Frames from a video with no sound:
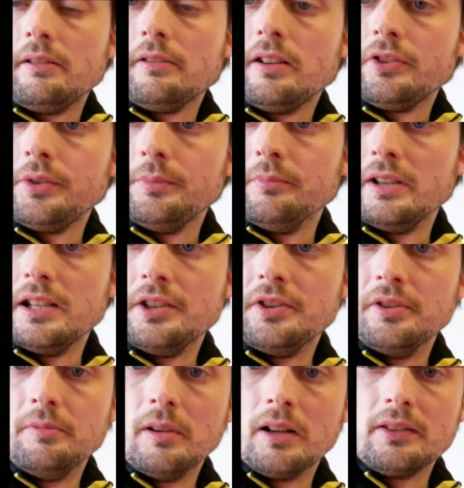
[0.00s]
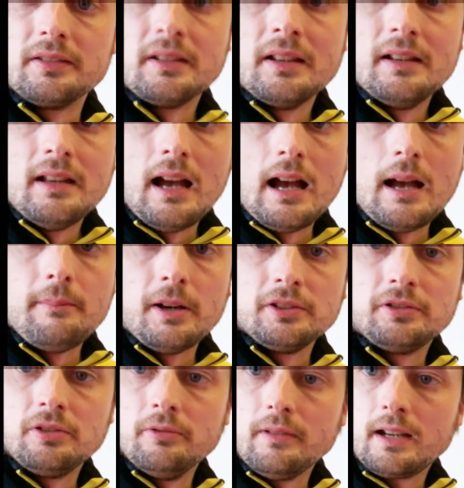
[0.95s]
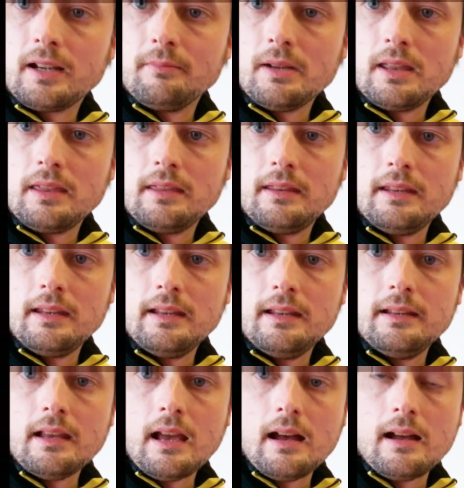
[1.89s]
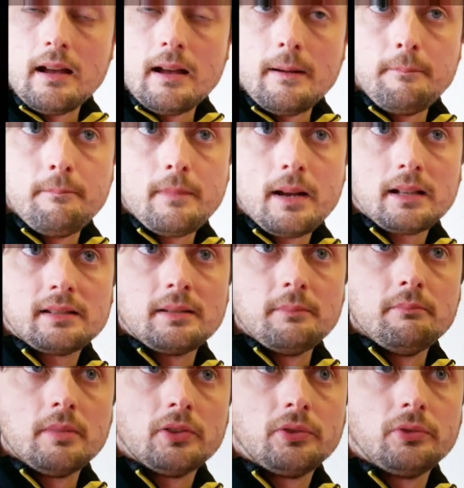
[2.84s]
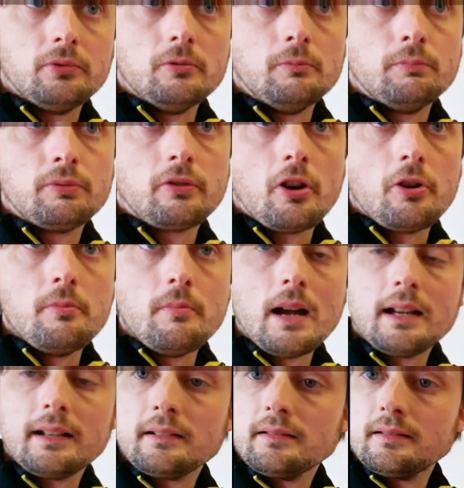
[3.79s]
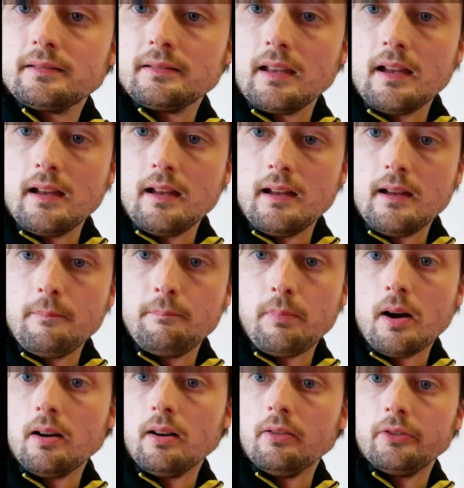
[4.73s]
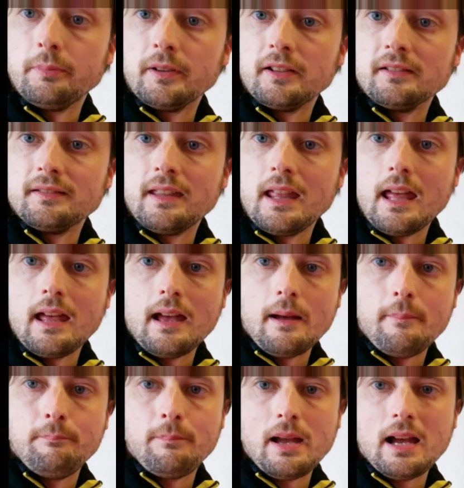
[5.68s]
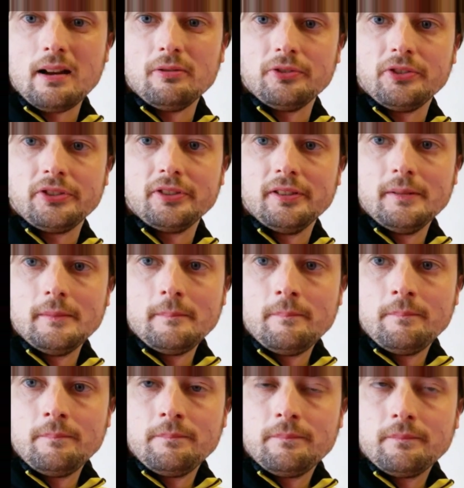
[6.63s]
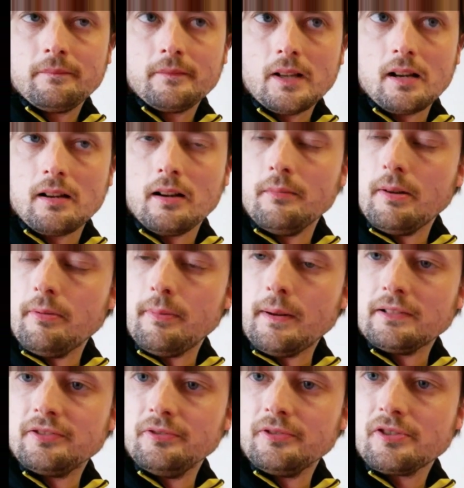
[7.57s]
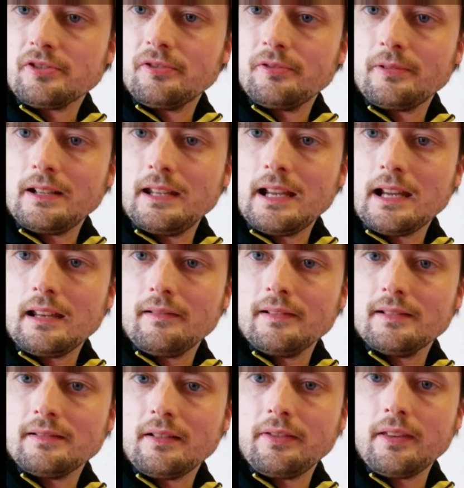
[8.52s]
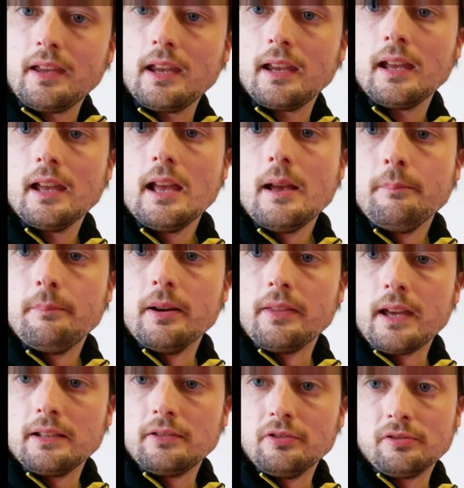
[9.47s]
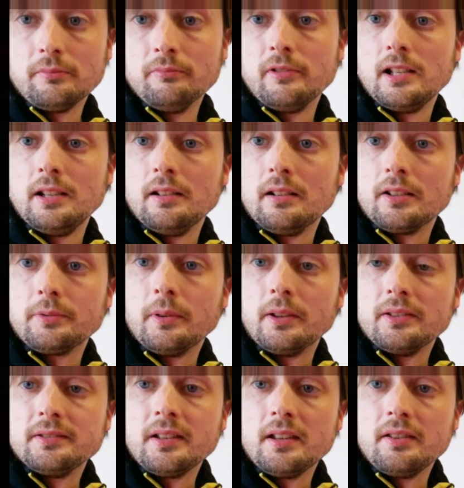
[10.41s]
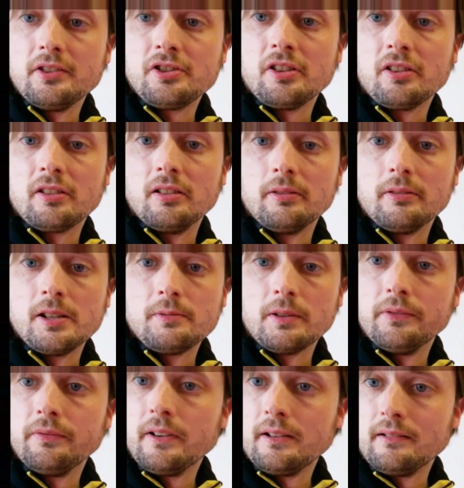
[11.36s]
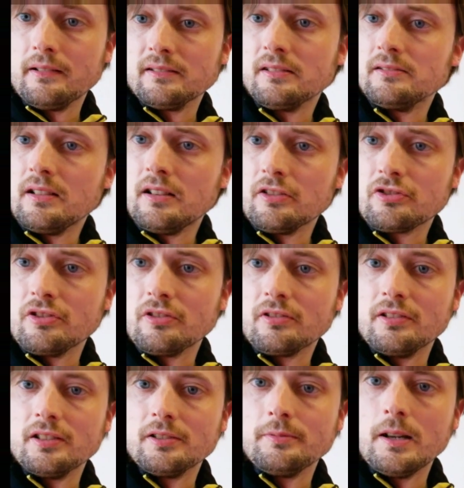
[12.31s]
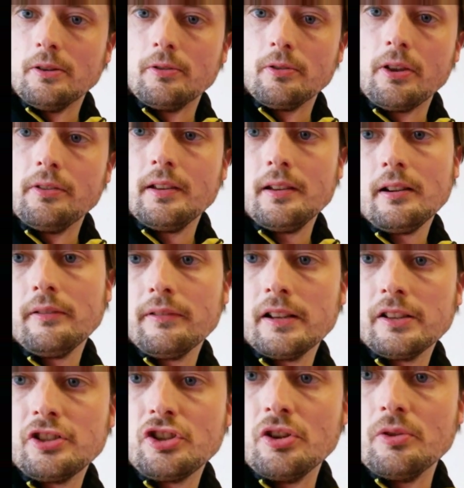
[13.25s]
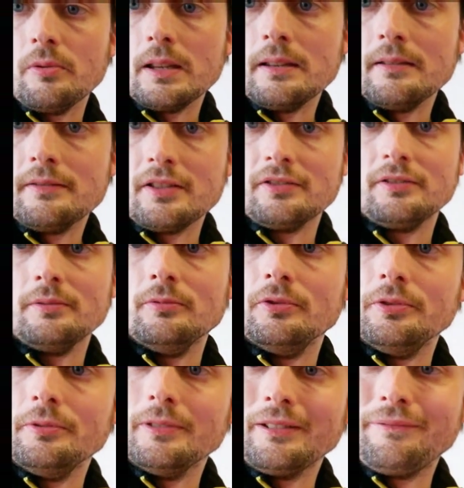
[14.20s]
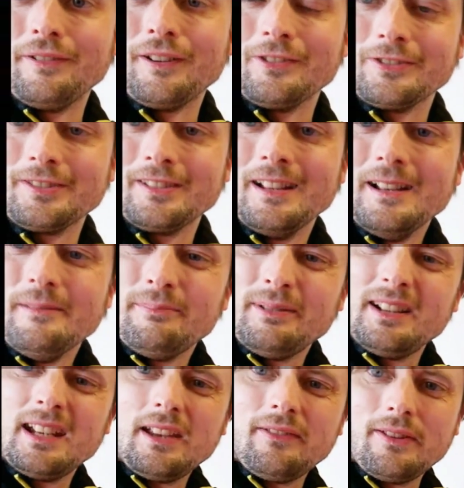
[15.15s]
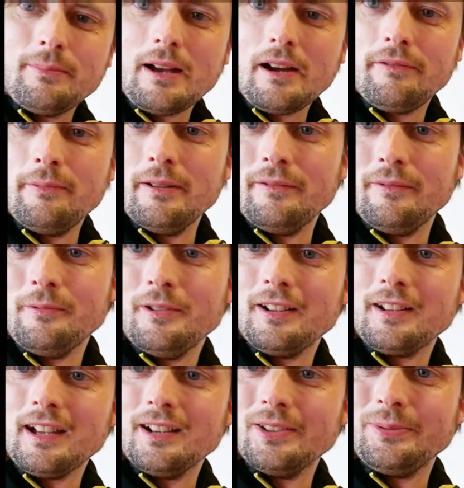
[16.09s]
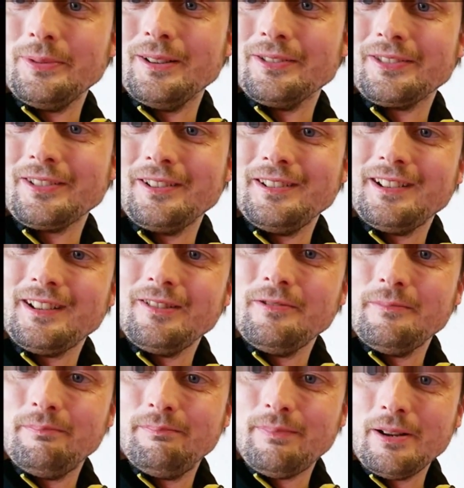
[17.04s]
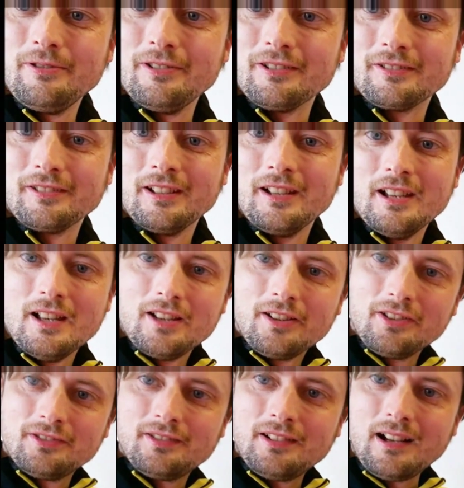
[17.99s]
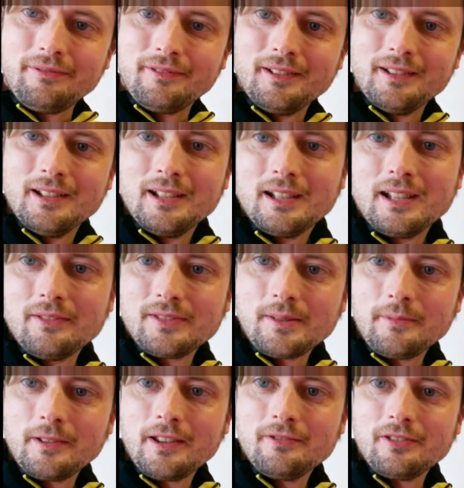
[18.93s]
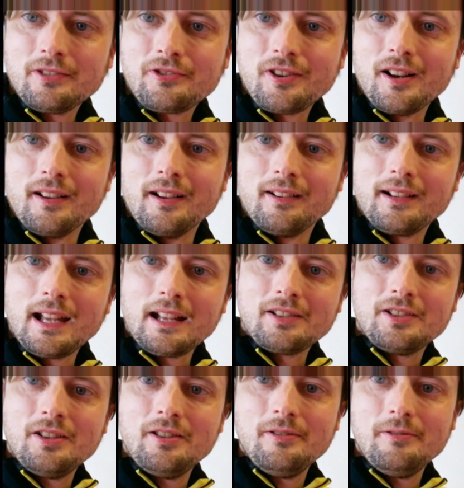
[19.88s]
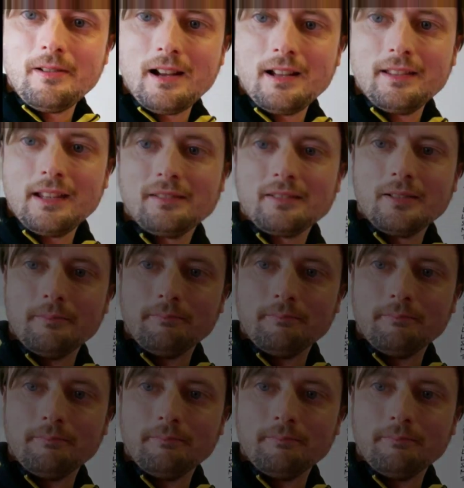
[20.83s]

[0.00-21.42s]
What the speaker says: There are some really good ones. I do recommend the Maxi Muscle Pro Max bars because they're about, I can't remember, about 220 calories, I think. But they do some really nice ones. The chocolate orange one's very nice, with dark chocolate as well. Although they are very chewy, just to warn you in advance. But it'll give your mouth a bit of a workout as well. So, you know, bonus. Good stuff. Give some of those a try. I'll catch you next